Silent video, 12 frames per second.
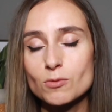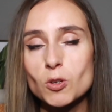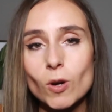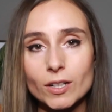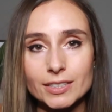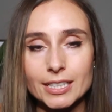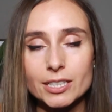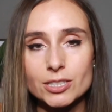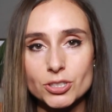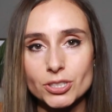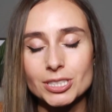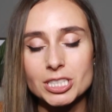some quality
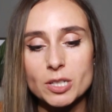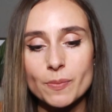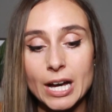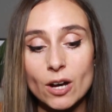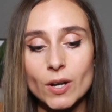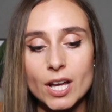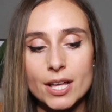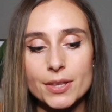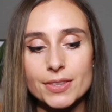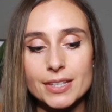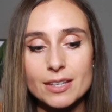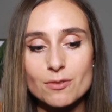concerns about
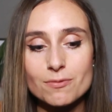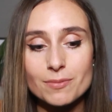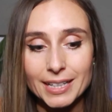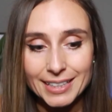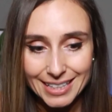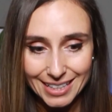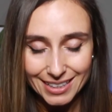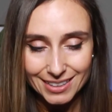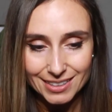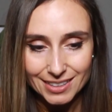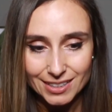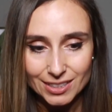the
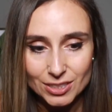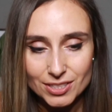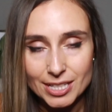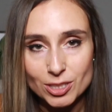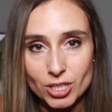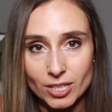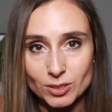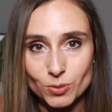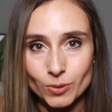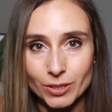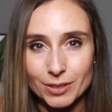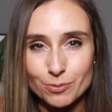many St.
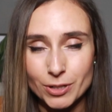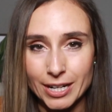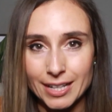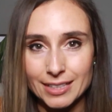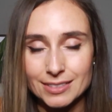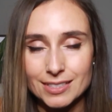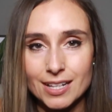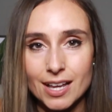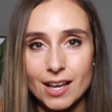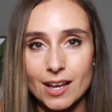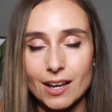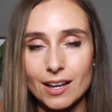John's wort brands
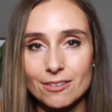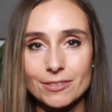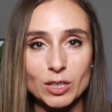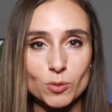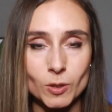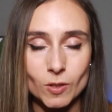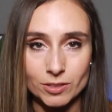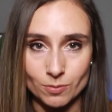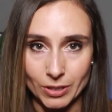available on the